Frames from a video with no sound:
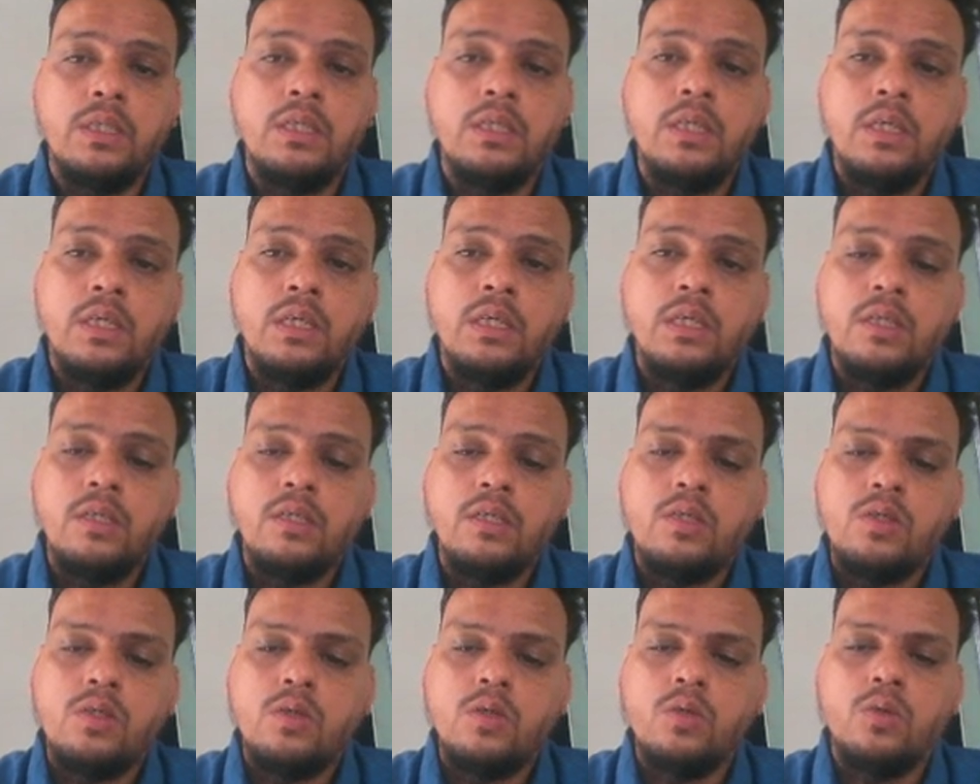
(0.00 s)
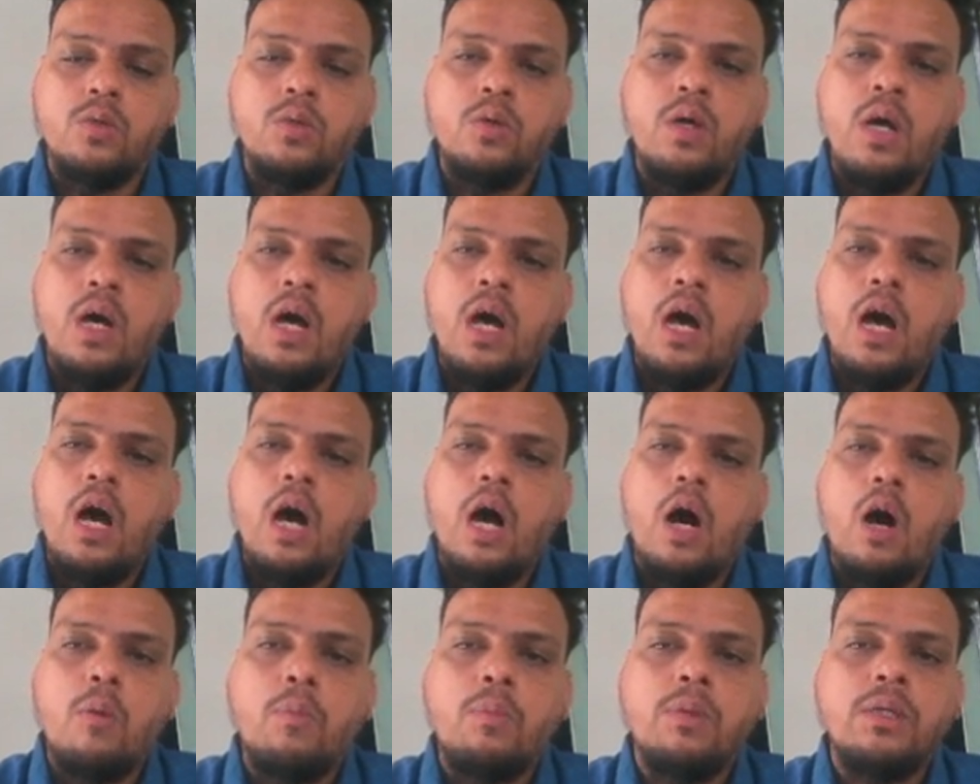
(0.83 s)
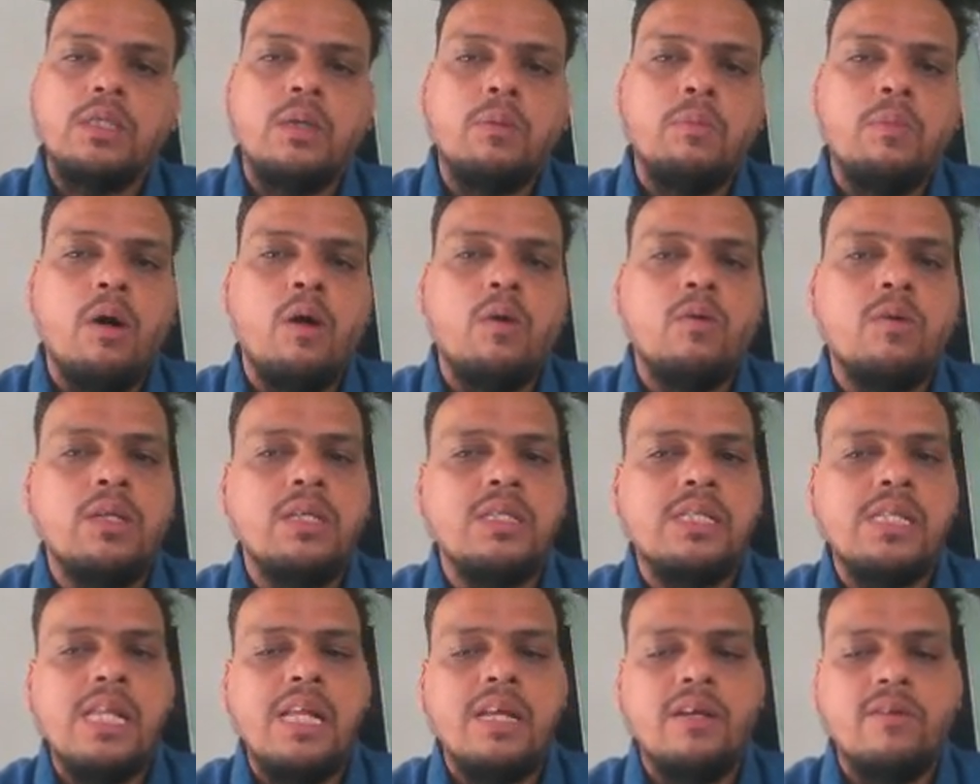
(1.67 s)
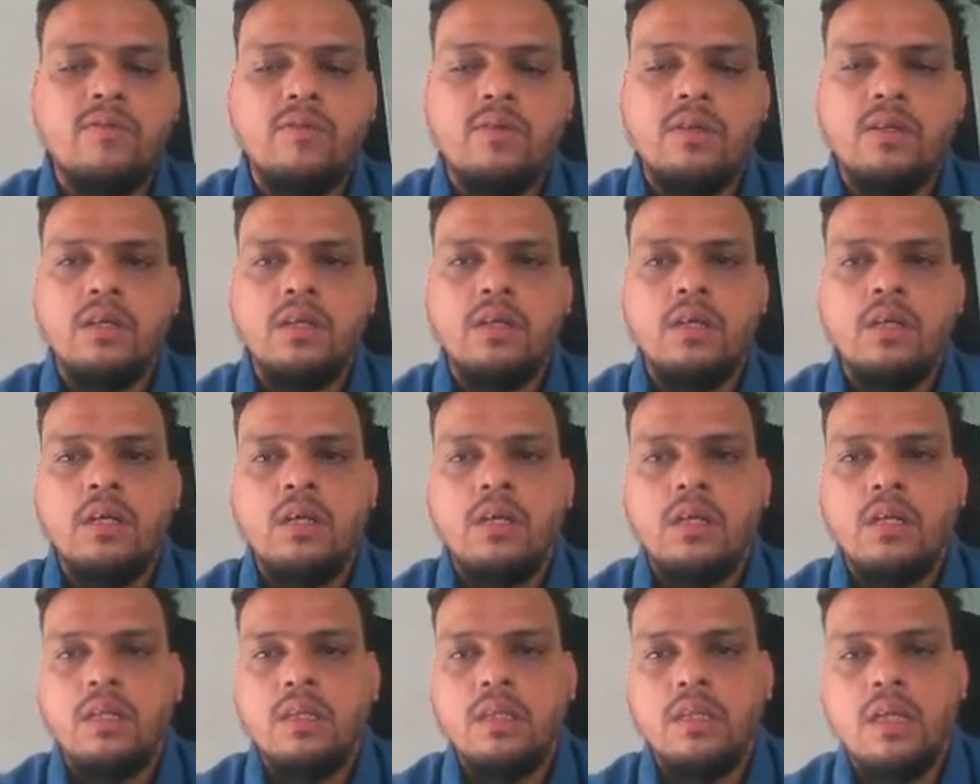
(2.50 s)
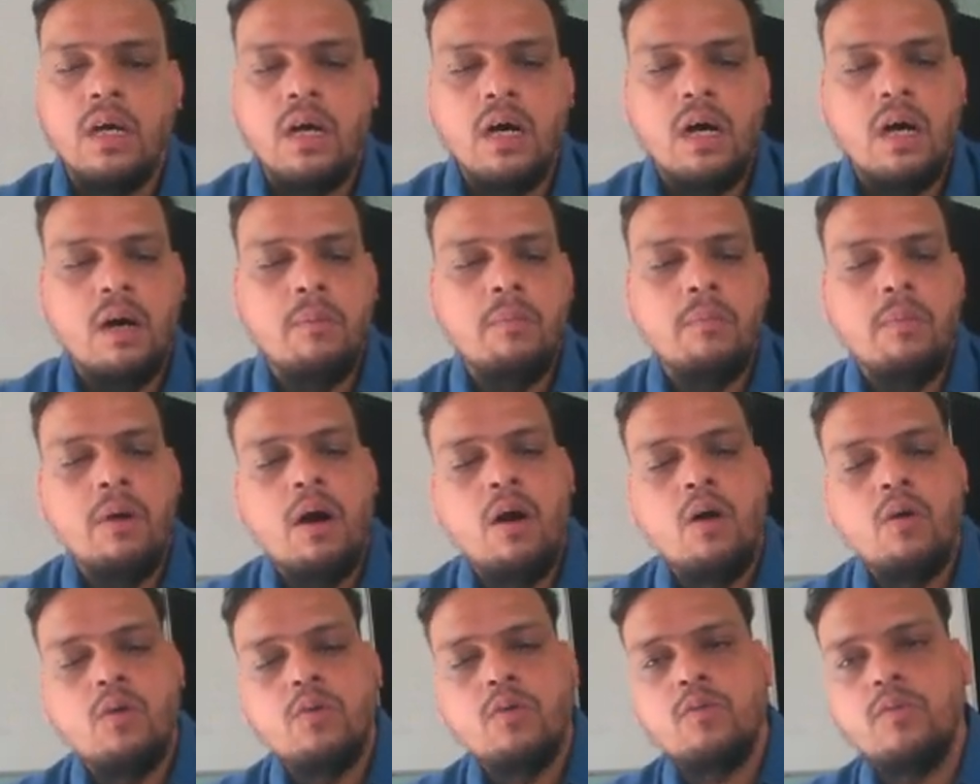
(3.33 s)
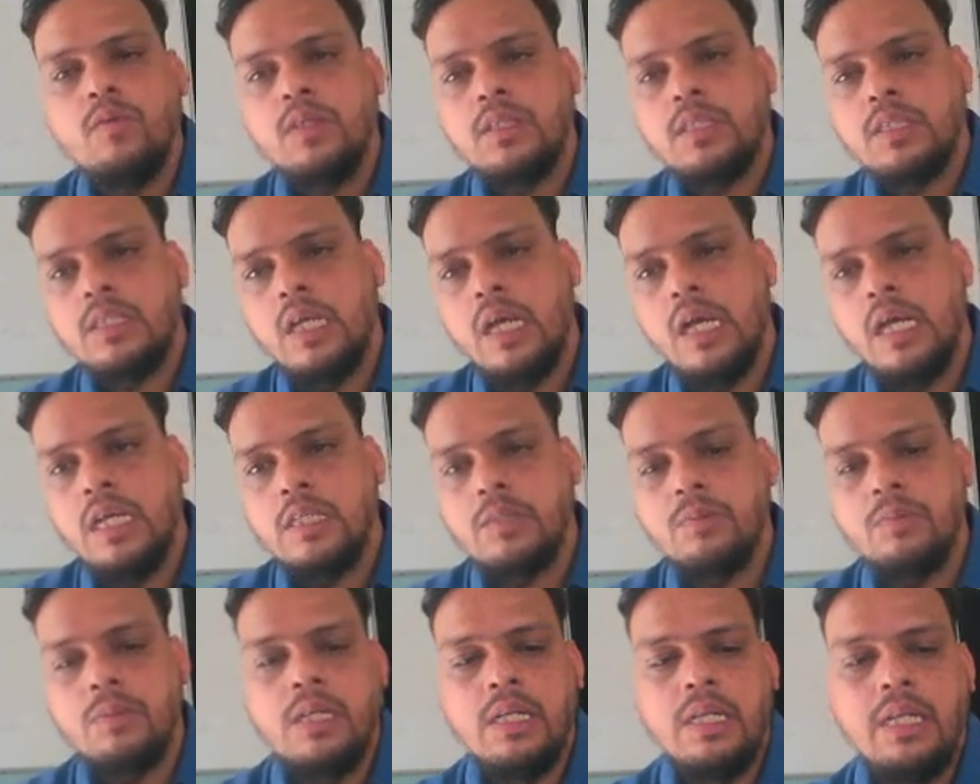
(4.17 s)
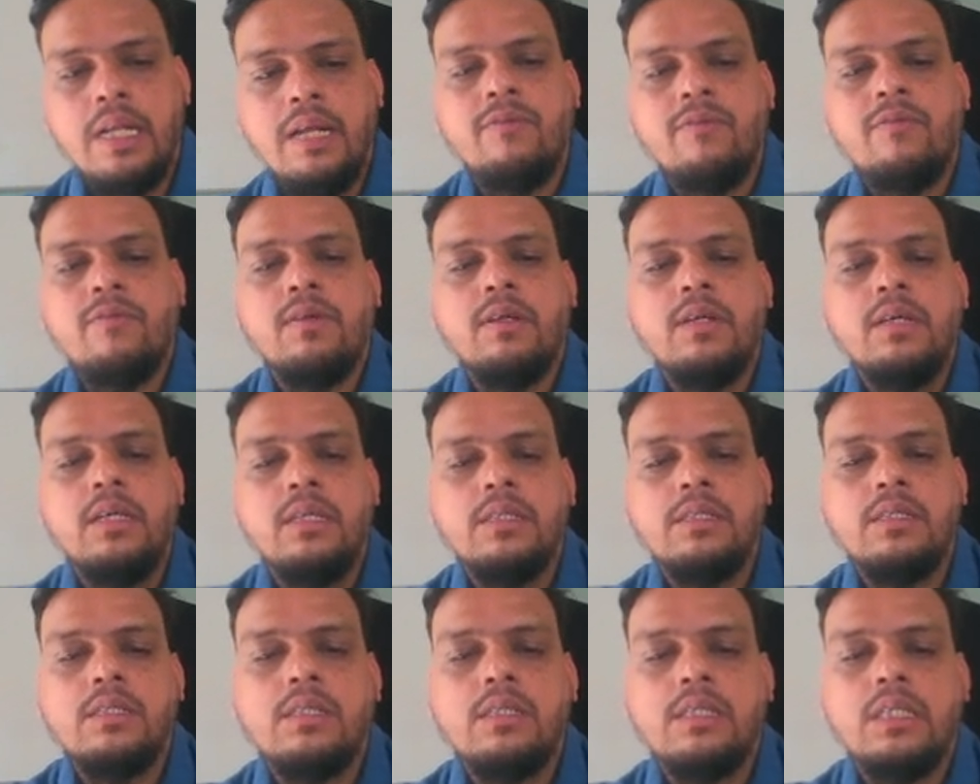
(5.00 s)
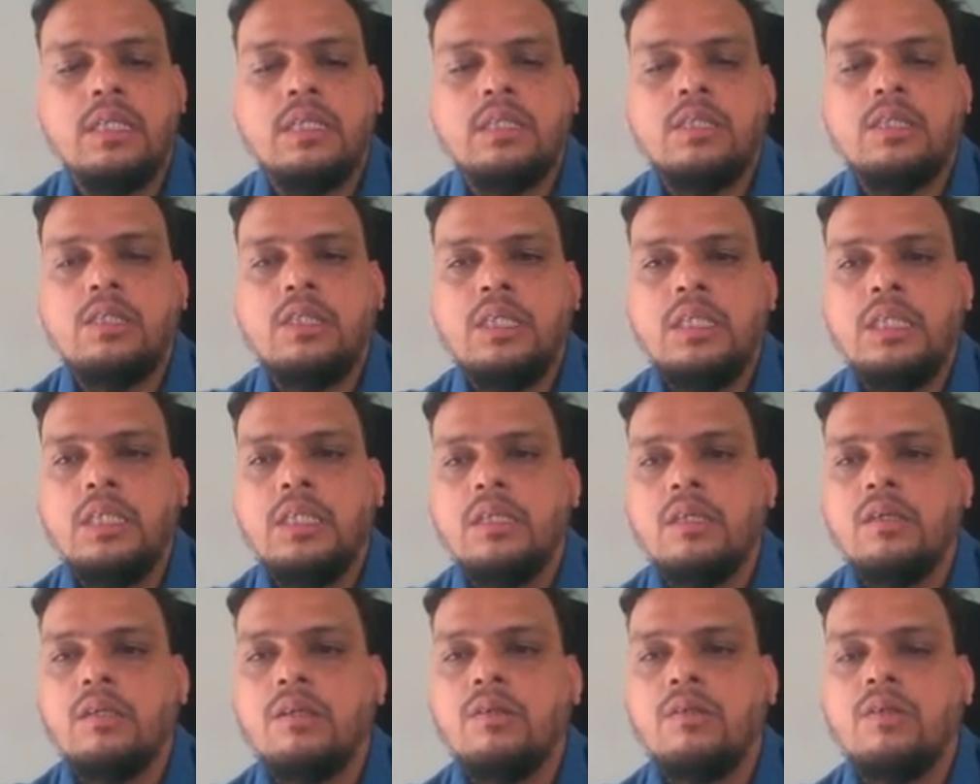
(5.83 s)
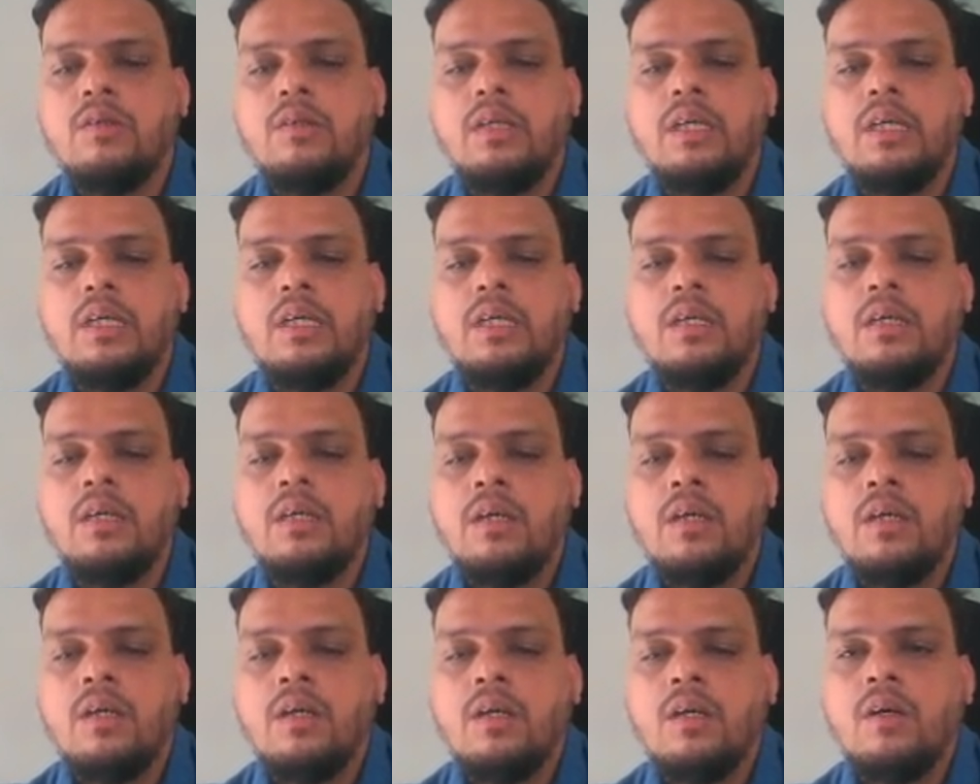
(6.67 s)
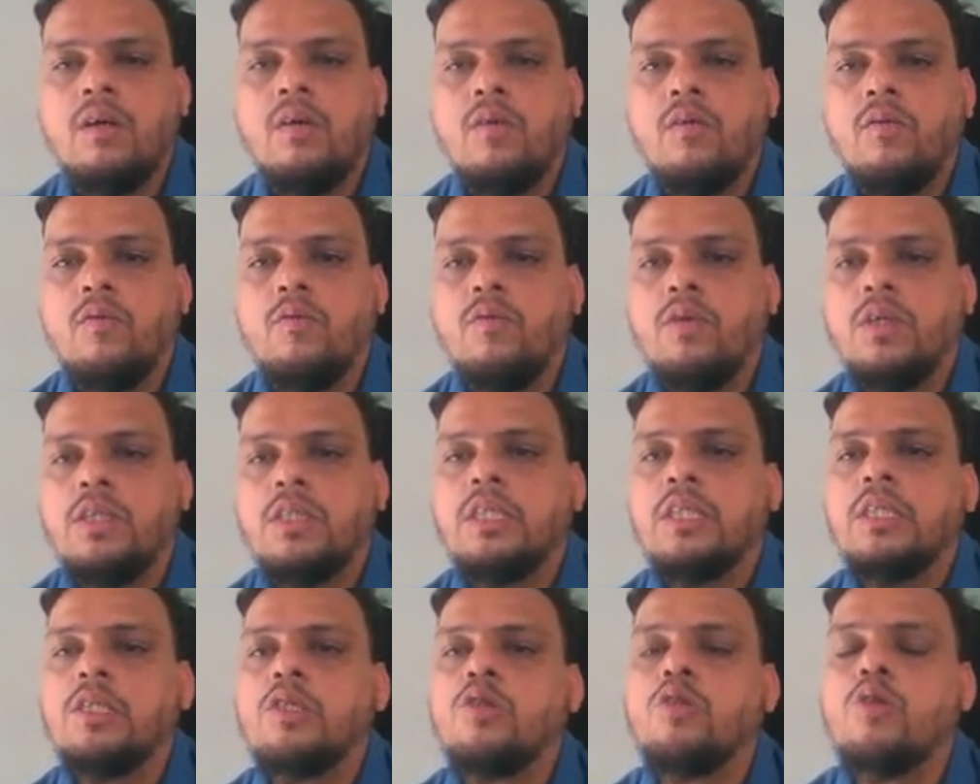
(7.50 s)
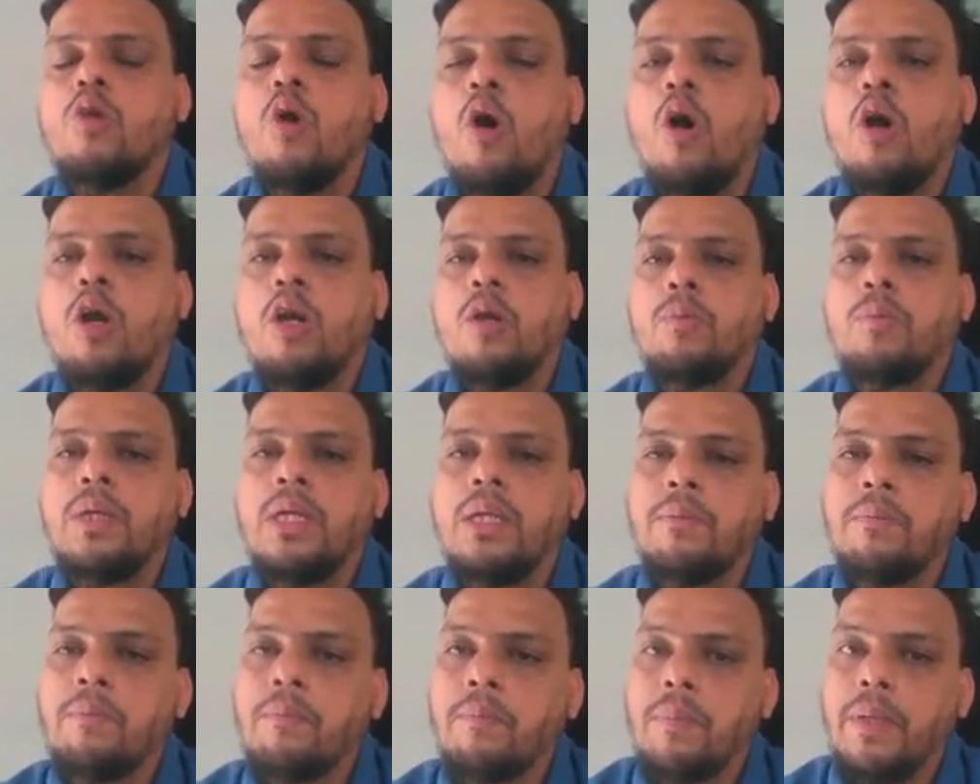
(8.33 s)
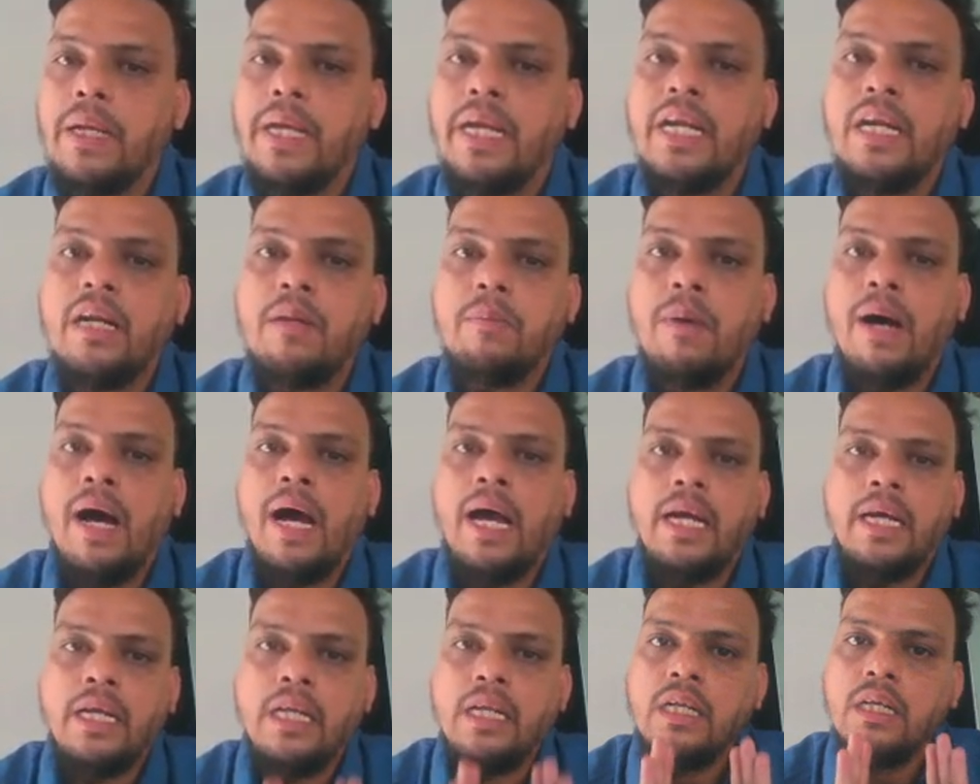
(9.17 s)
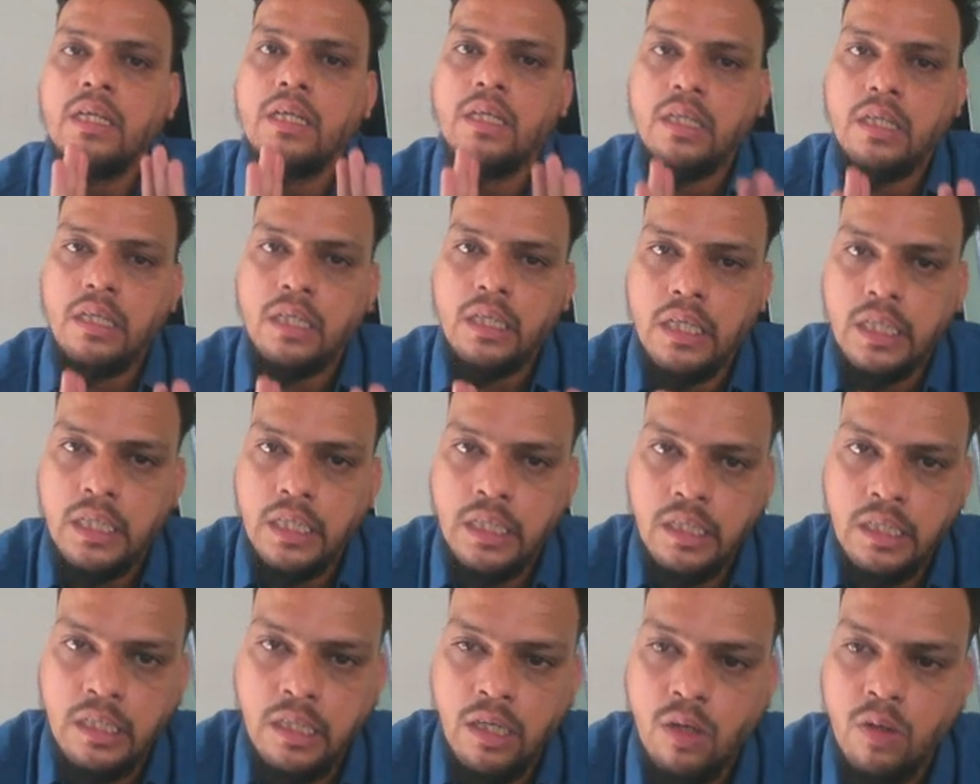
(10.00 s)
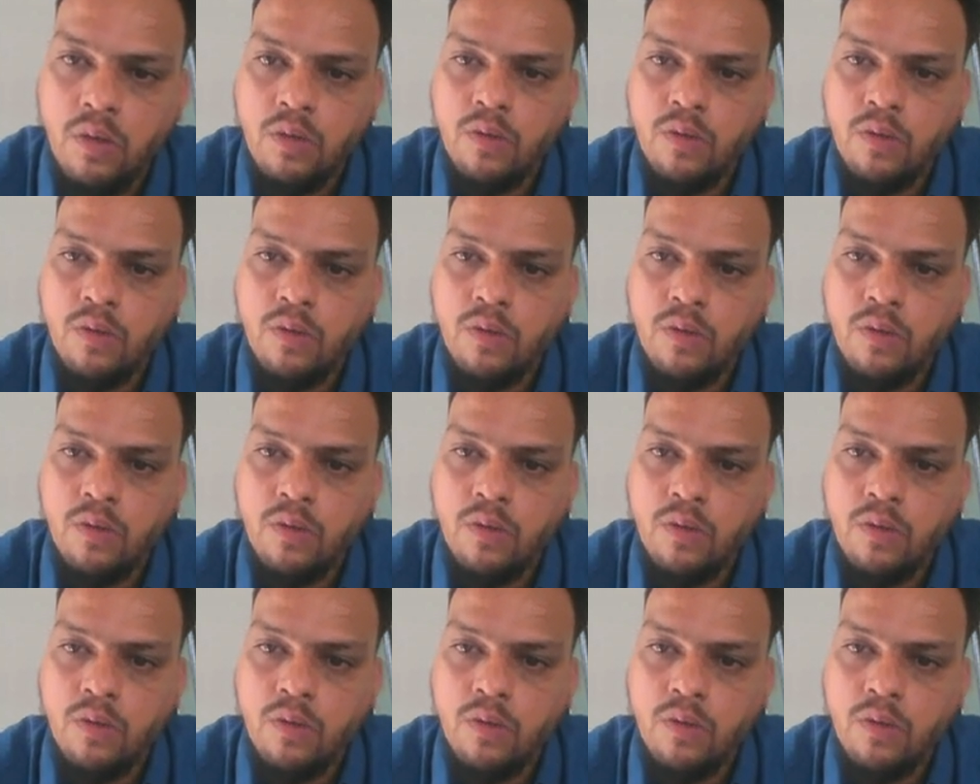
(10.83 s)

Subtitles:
So how much amount is left? The amount which has been left is 1600, which is not been paid by Neeraj.